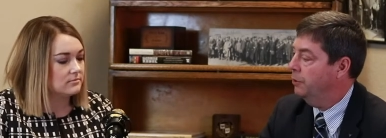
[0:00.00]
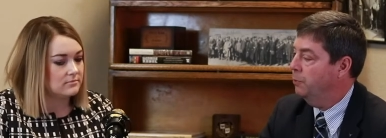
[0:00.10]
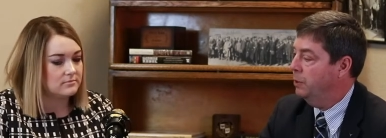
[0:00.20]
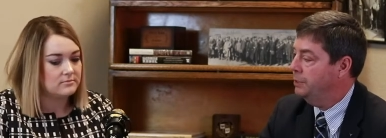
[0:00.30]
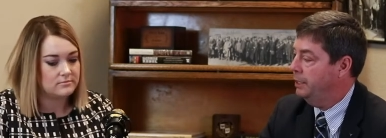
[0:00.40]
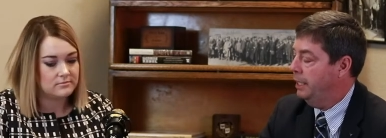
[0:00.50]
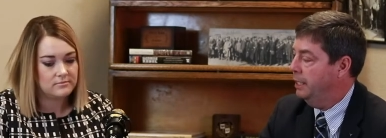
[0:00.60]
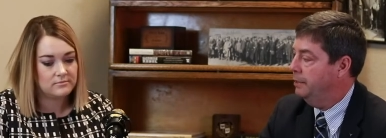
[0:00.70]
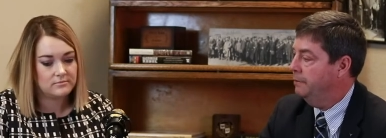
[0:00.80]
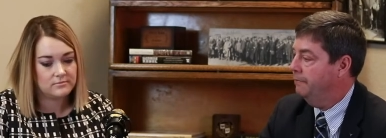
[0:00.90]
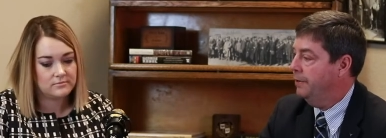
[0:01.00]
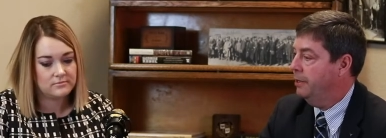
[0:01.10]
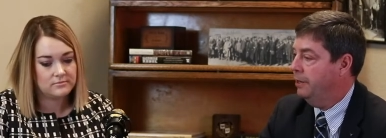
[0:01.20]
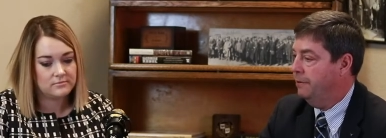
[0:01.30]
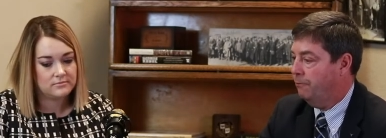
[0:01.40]
Speaker 1: So once again,
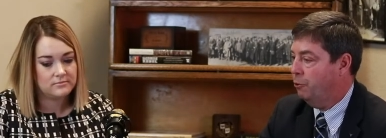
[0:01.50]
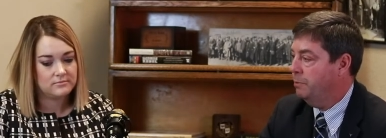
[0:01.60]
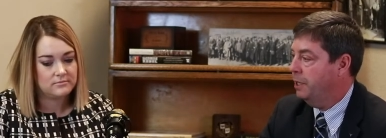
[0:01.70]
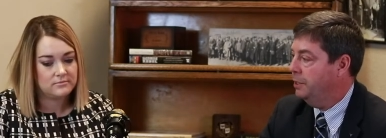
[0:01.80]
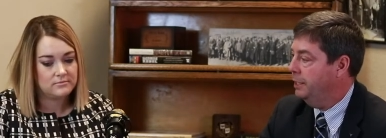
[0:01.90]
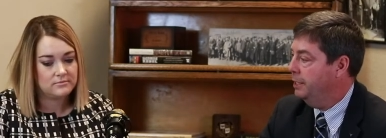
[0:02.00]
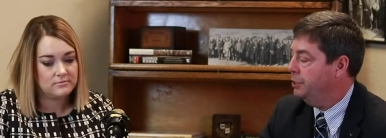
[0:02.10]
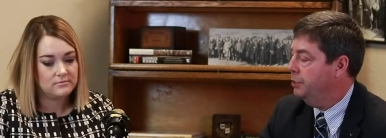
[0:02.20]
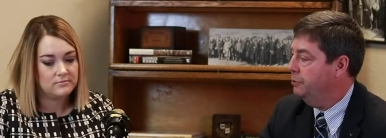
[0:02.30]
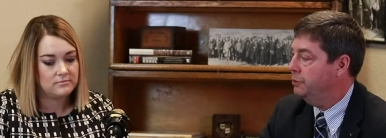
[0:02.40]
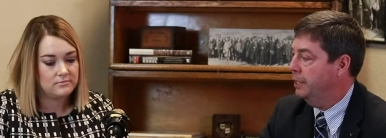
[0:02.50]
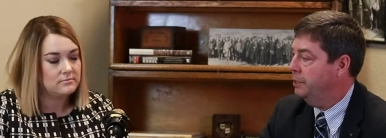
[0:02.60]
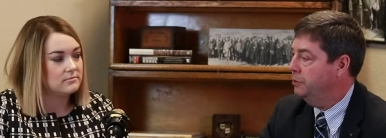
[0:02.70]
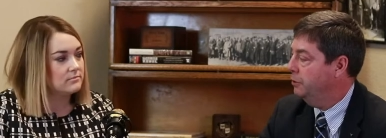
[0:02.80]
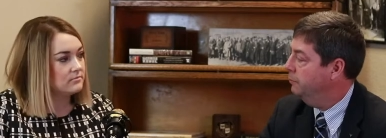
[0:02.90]
very informed on the issues
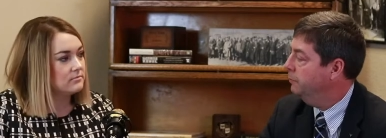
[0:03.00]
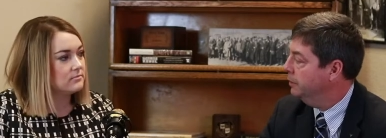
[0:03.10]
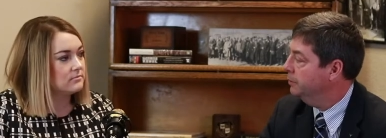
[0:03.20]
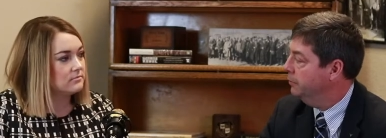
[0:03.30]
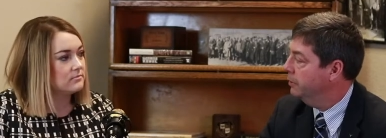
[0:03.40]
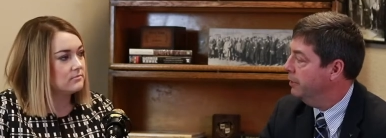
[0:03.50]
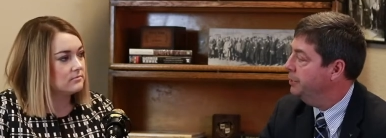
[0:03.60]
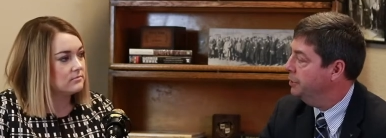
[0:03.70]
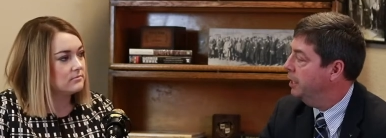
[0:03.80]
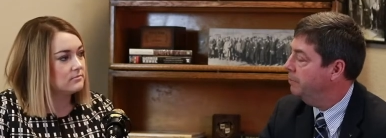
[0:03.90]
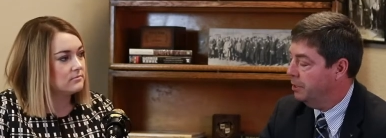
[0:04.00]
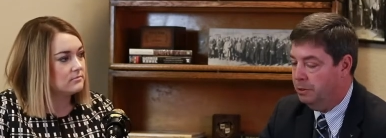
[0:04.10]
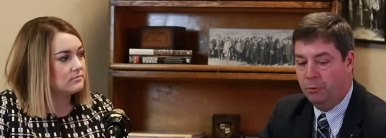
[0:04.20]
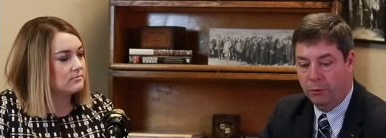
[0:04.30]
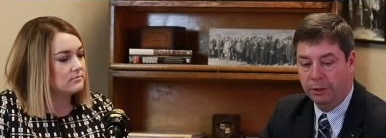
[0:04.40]
and do will do a great job
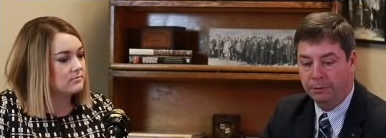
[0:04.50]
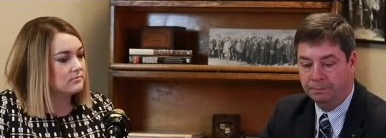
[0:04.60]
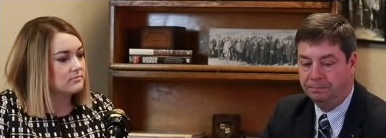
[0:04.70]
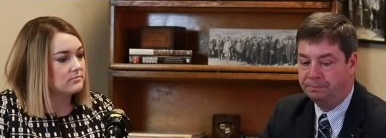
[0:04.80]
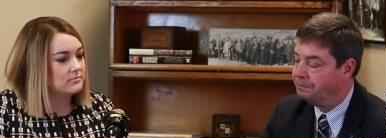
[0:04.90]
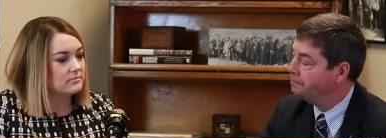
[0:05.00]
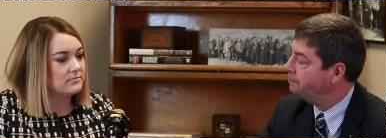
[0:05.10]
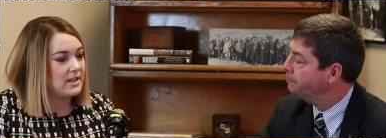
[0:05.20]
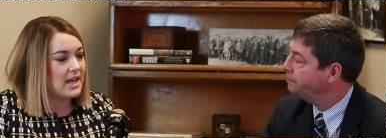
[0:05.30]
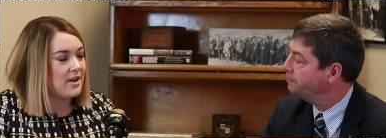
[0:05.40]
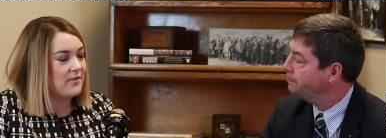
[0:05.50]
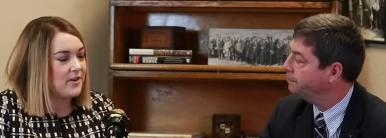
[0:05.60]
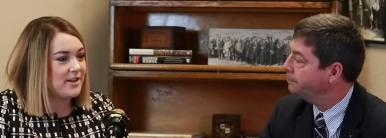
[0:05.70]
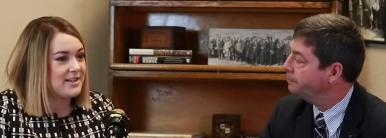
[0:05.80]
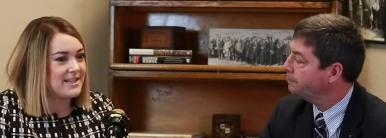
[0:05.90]
on the board.
Speaker 2: Yeah,
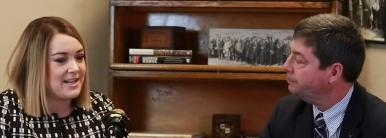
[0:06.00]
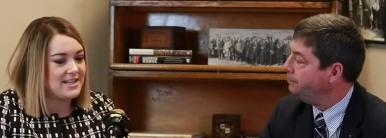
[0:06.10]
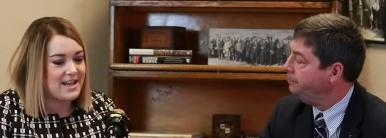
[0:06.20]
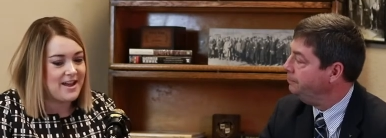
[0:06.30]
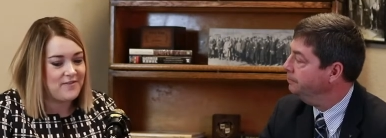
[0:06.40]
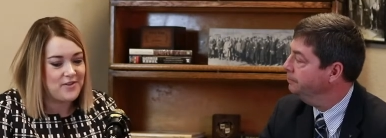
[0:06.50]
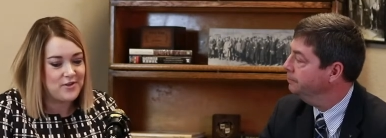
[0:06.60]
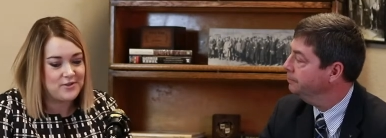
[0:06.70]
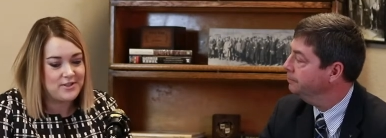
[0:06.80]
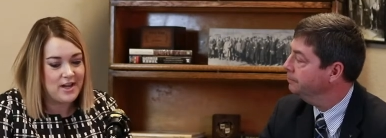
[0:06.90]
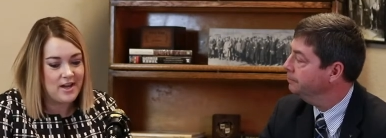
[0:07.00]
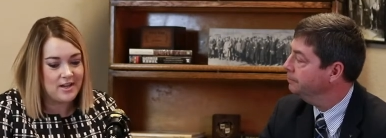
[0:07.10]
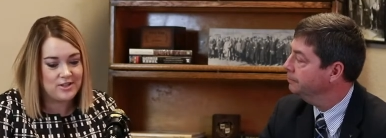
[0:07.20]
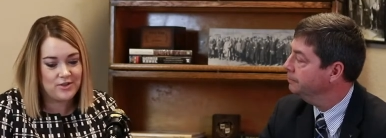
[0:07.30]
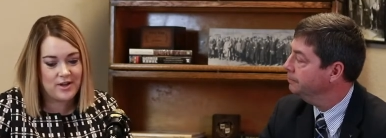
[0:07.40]
very excited to have those
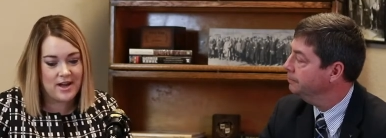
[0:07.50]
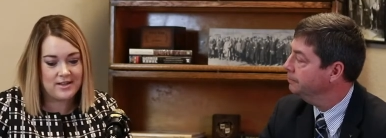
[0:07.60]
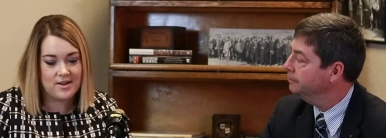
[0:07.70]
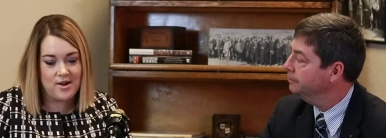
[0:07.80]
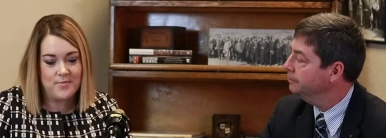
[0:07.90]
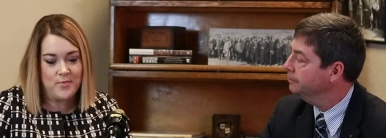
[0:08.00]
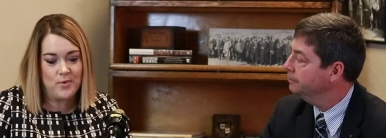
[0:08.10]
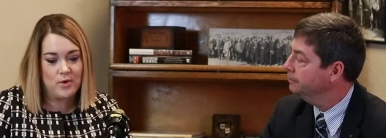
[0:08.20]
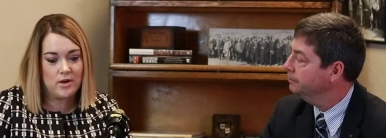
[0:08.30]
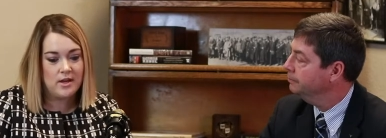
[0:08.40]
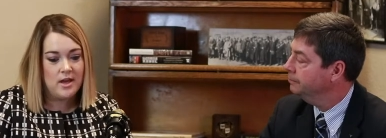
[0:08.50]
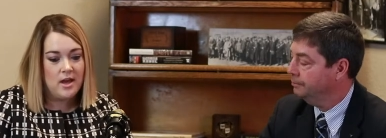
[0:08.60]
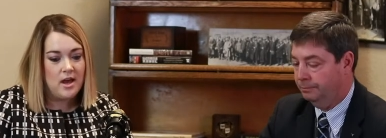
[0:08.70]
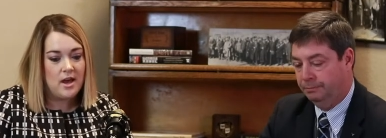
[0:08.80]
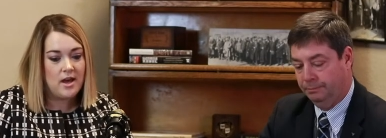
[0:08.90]
uh, two guys on board.
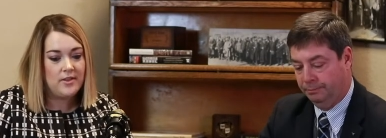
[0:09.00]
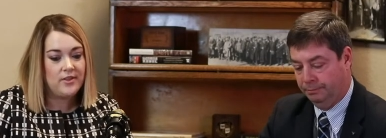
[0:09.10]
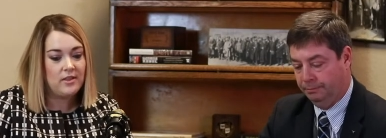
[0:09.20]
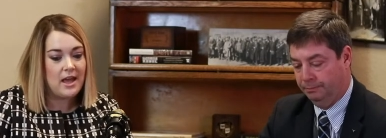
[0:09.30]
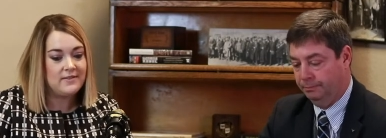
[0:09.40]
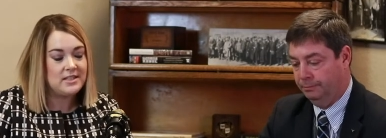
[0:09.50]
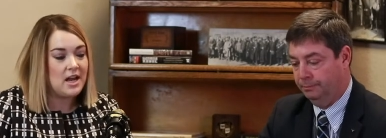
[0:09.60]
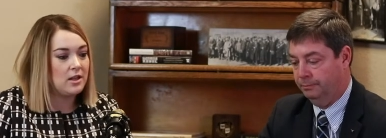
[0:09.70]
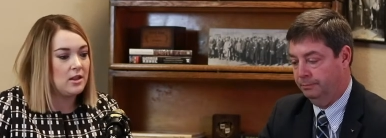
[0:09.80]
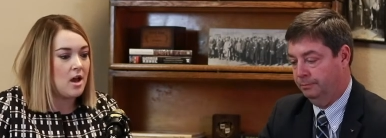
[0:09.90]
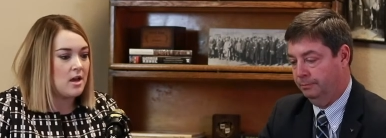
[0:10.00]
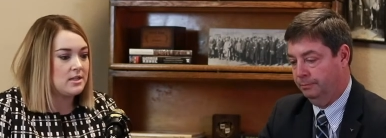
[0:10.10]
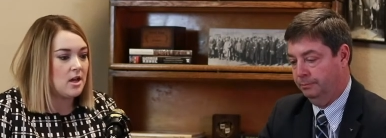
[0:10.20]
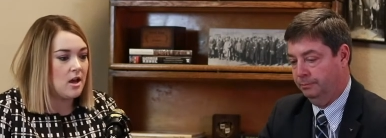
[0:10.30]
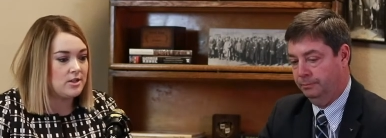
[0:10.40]
Uh, the livestock
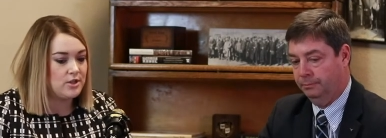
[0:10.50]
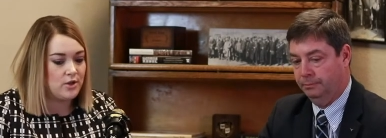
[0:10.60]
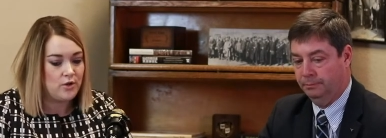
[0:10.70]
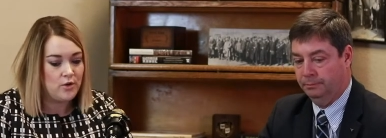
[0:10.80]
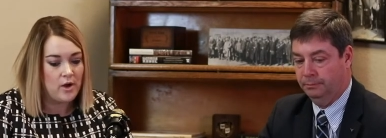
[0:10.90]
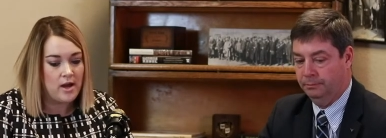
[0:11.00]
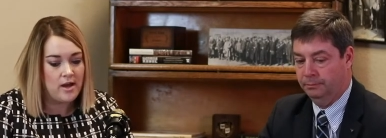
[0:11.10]
loss also